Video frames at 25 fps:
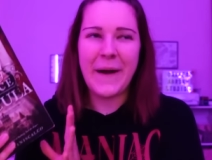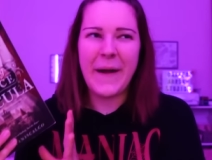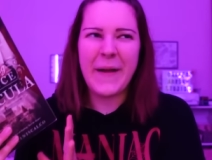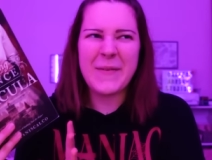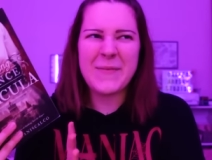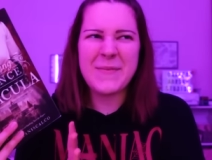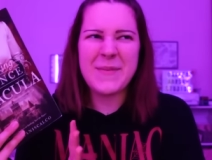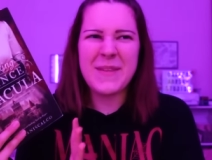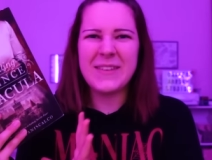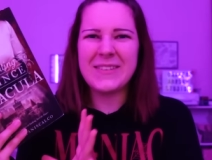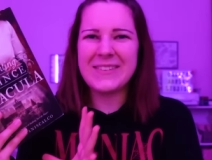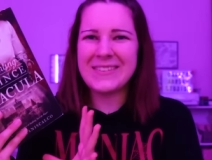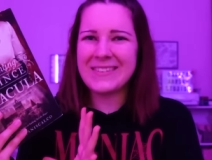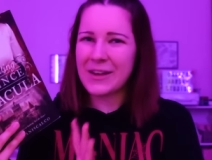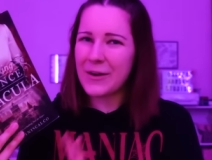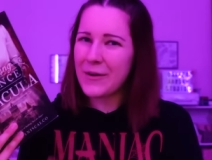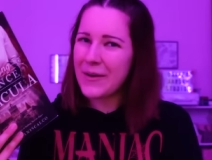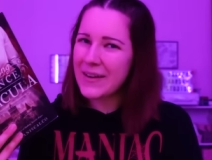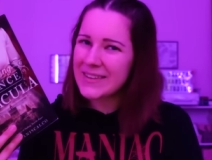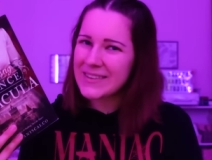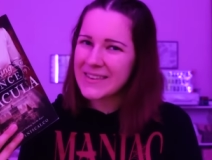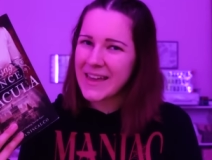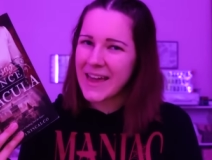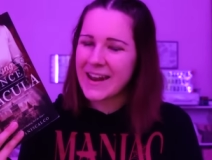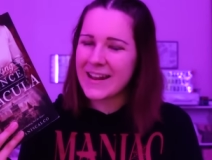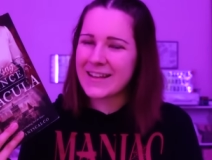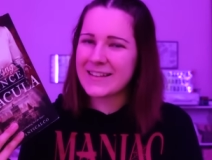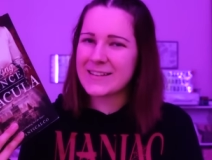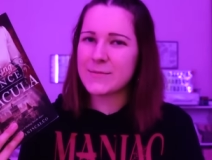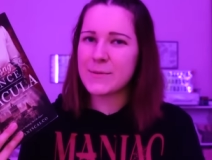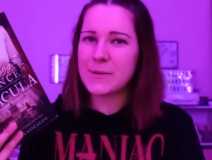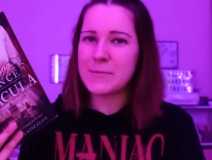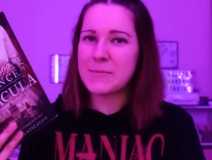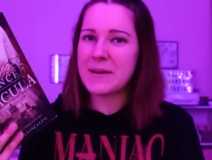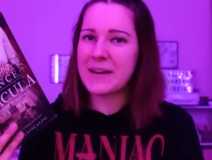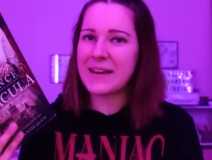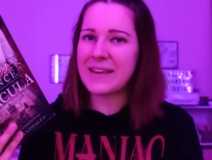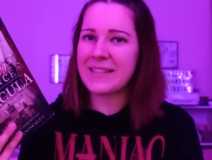I'm so excited to
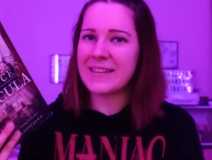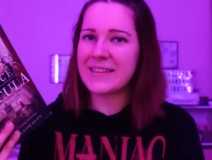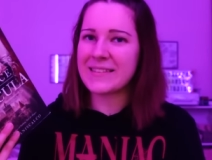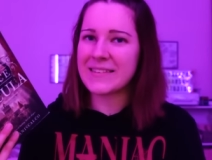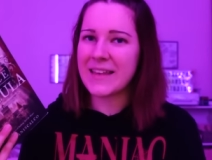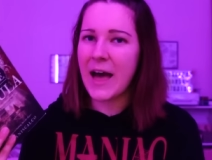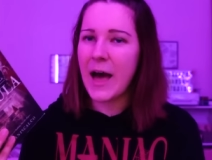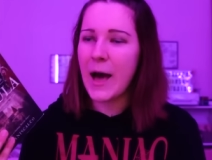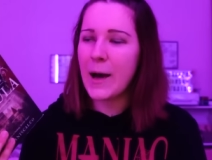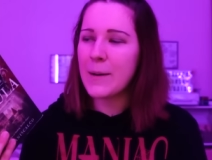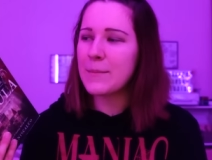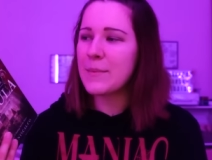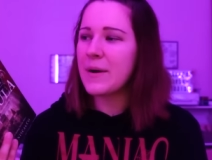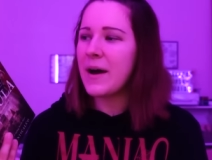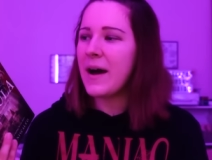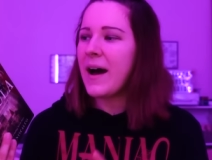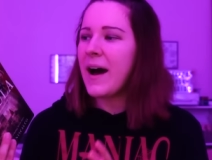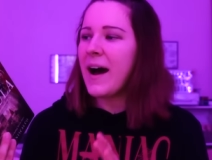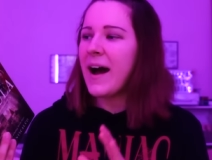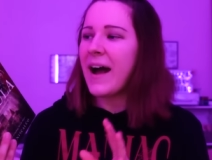be picking this up.